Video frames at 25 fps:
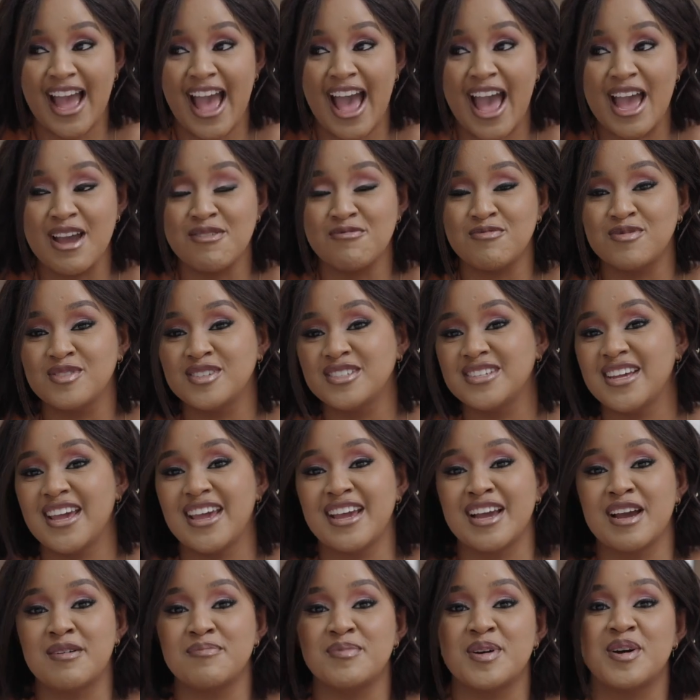I would
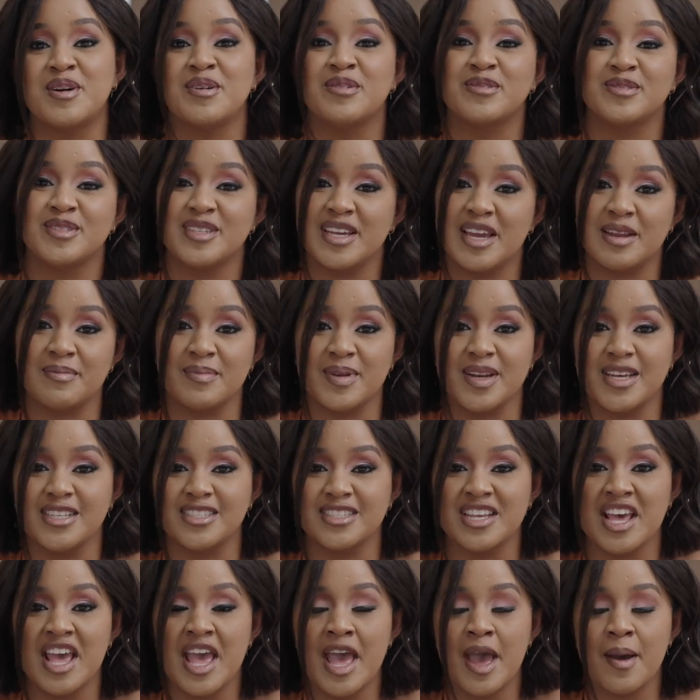take up a whole 10 minutes.